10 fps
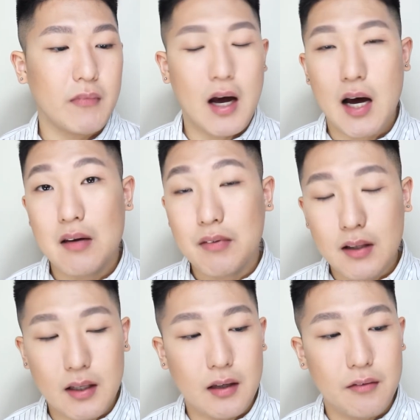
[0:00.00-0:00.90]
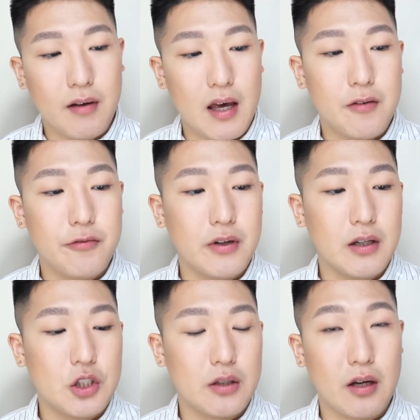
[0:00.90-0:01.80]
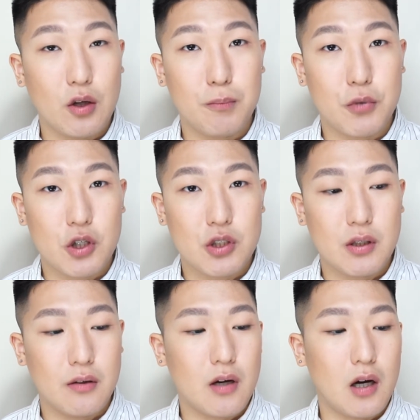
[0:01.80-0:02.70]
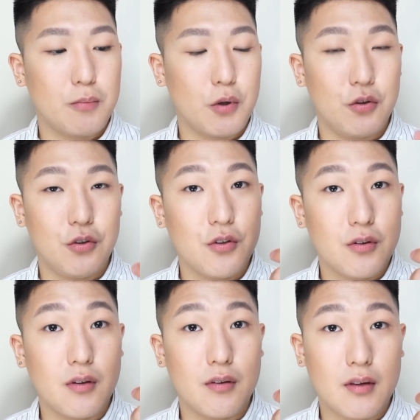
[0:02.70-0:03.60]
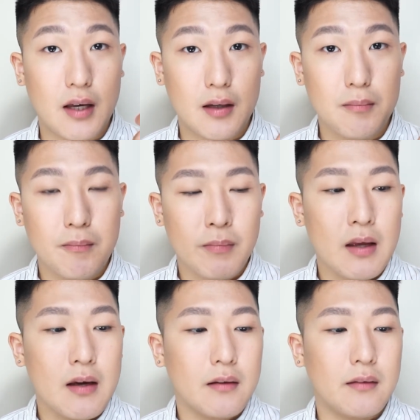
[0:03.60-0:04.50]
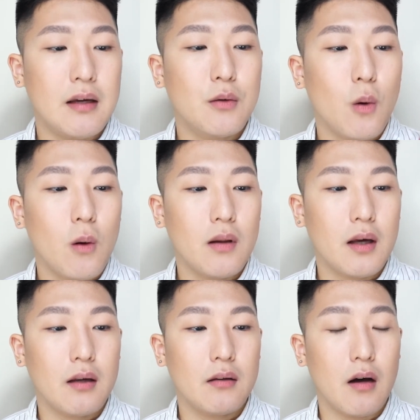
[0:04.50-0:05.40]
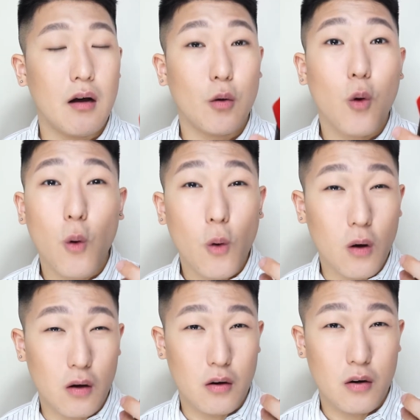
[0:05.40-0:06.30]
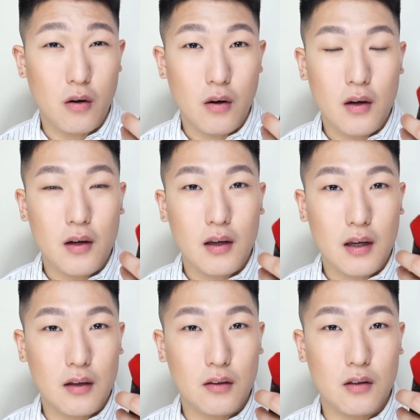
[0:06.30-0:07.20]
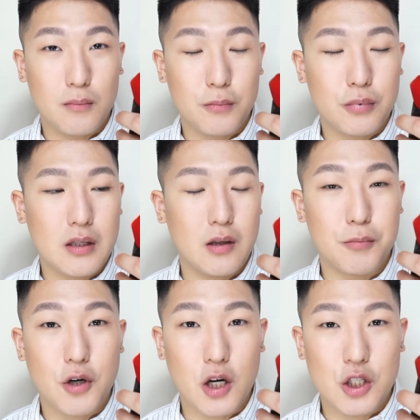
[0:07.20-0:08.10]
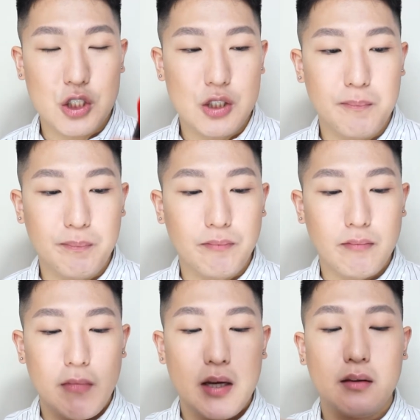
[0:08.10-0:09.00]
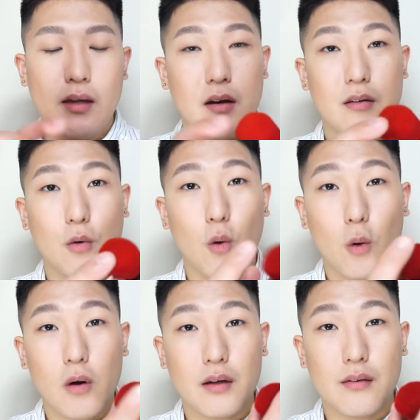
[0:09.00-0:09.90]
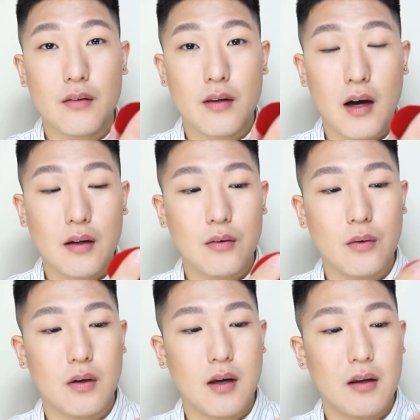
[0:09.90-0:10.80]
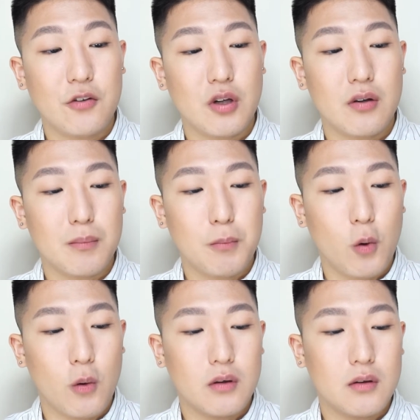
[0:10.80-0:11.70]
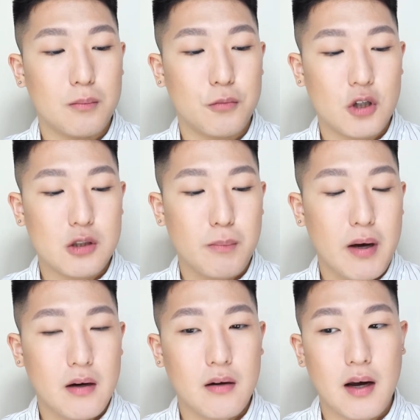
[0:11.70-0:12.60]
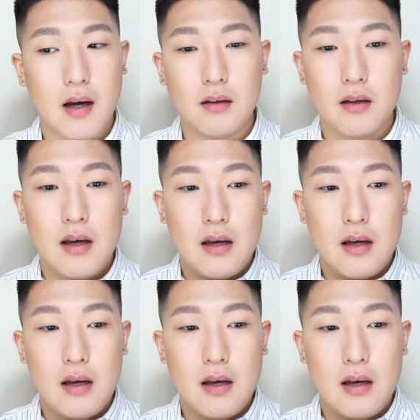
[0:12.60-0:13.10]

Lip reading: I believe every Shiseido brushes are produced the same. They call it a core in the brush, meaning there's a core inside, so you can actually support the brush better and